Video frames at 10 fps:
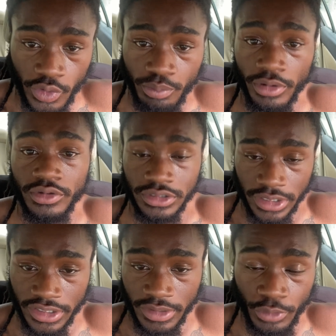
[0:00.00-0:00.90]
built this
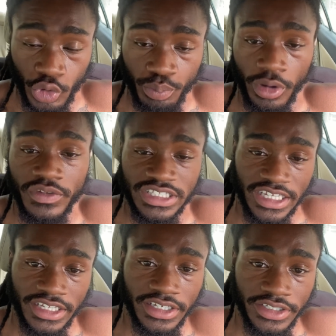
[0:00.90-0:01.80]

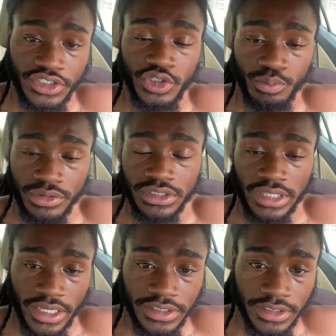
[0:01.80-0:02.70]
lineage, you built this
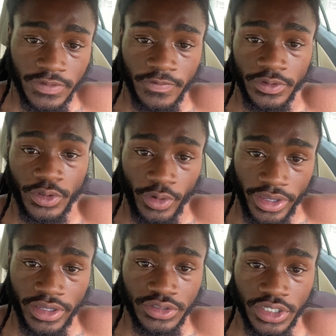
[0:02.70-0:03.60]
legacy for your
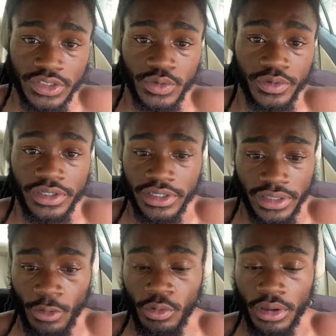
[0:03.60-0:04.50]
ancestry
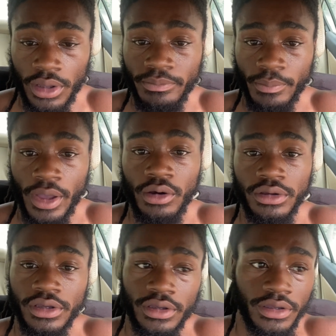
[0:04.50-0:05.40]
that will come about
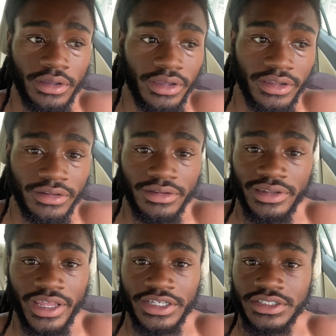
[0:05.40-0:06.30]
in the
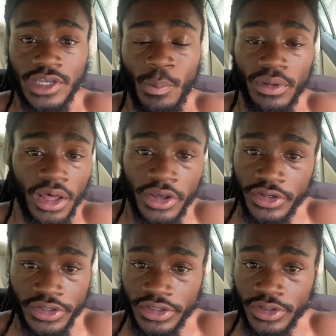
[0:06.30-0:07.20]
next couple of 100
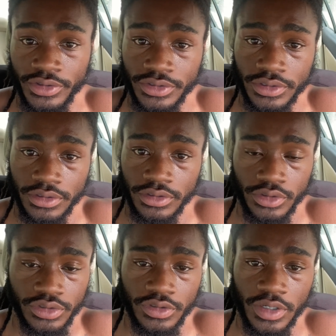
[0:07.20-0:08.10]
years.
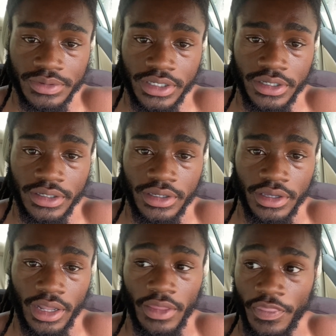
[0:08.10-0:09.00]
You see what I'm saying?
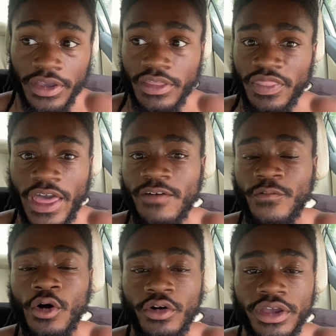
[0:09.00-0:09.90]
Like, thinking that
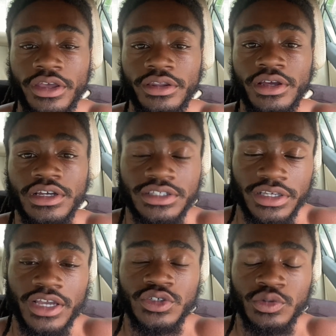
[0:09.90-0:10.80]
far ahead to
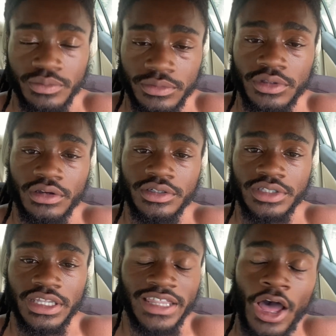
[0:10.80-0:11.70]
get you, you know what I'm
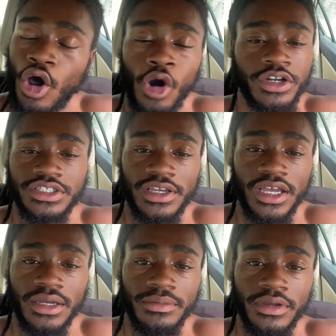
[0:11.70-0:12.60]
saying? Not all the time.